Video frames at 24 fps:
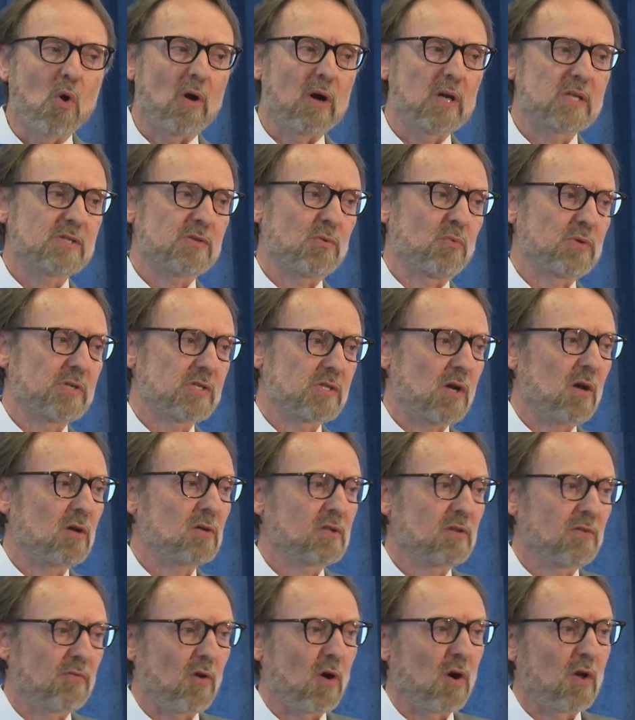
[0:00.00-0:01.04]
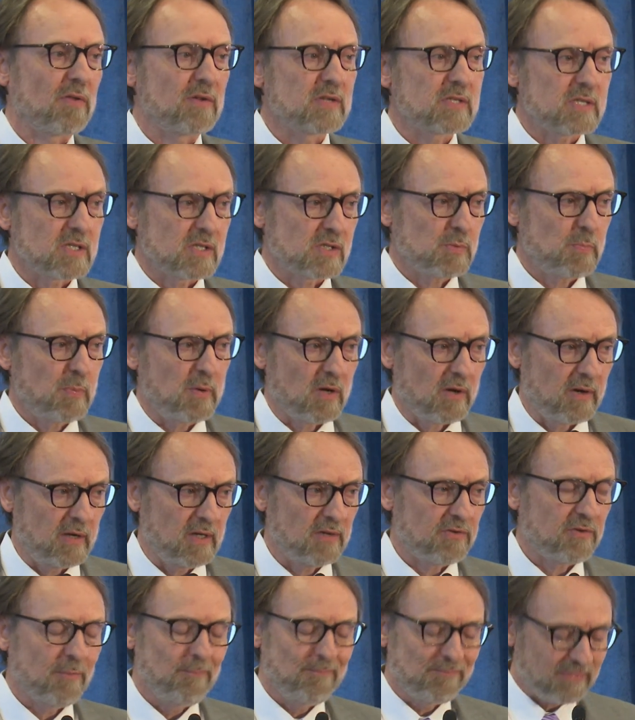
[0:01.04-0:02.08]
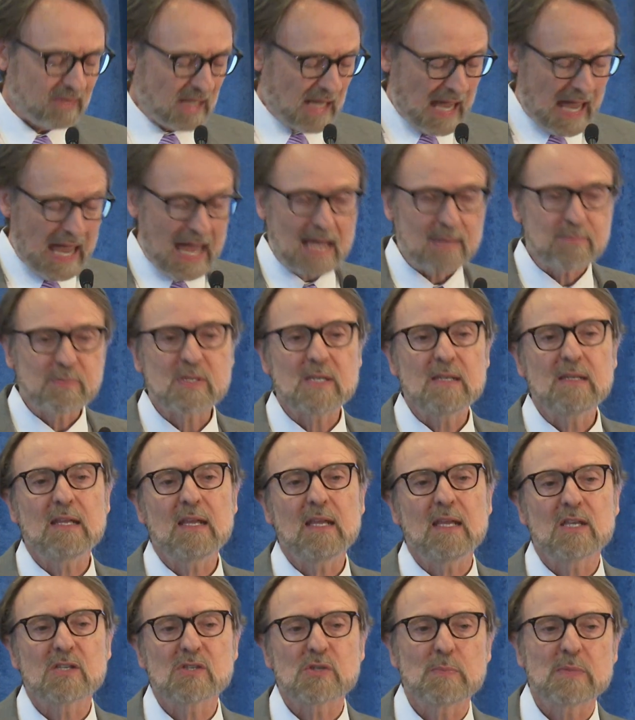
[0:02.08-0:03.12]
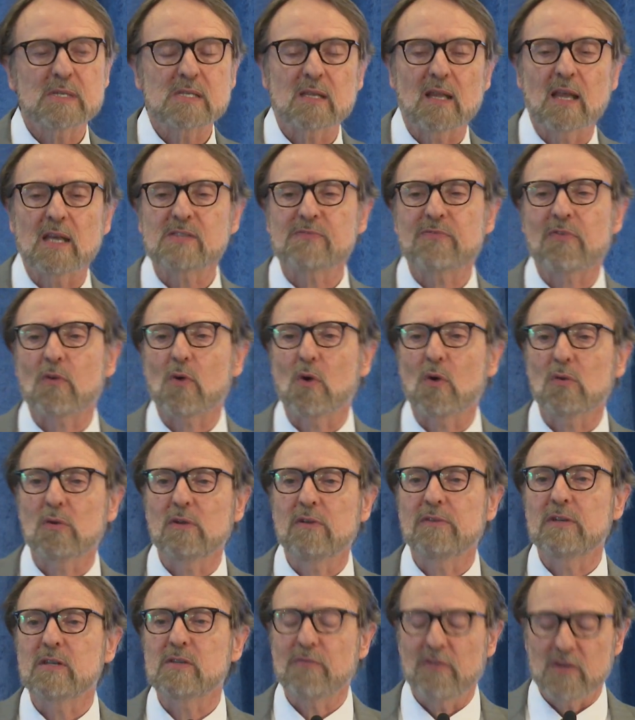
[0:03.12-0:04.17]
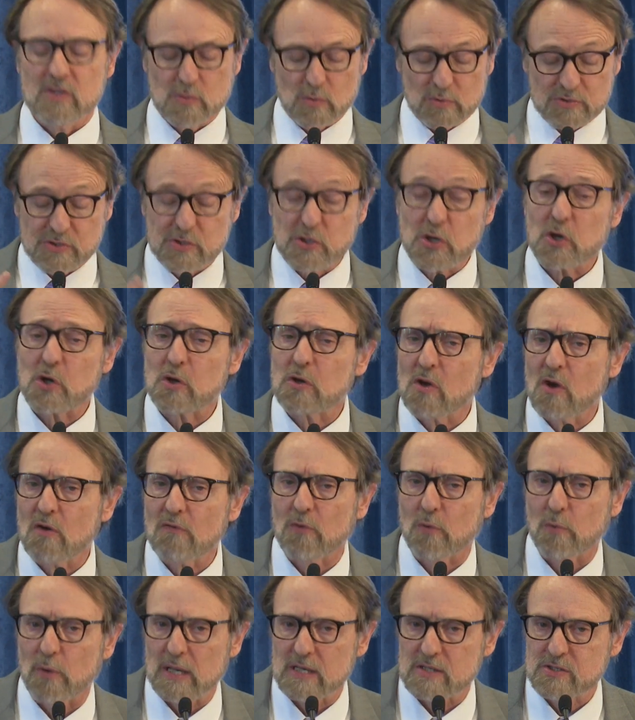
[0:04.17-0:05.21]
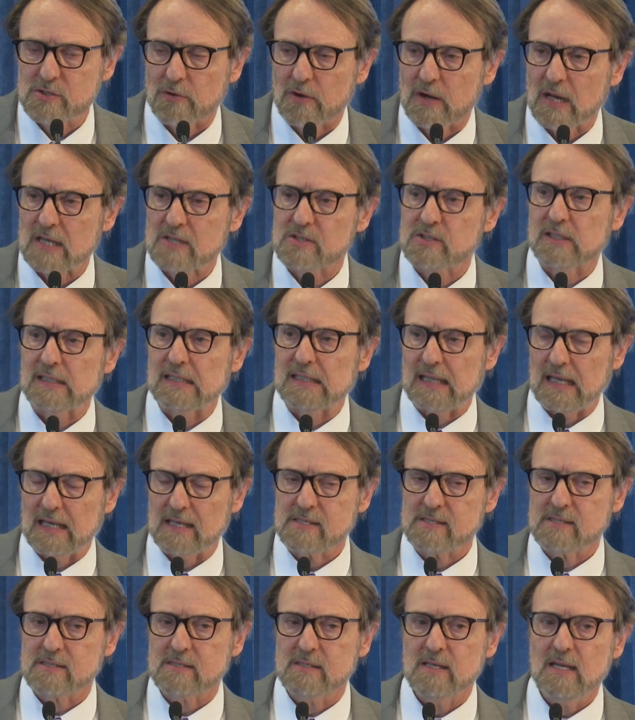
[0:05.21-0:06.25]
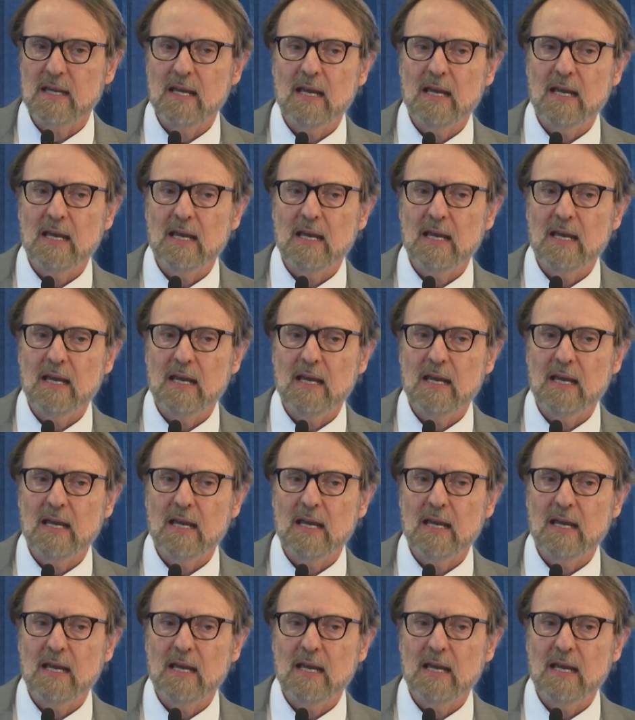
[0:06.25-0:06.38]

as a result of all this experience. Absenteeism is less for older individuals. Turnover rates are actually less.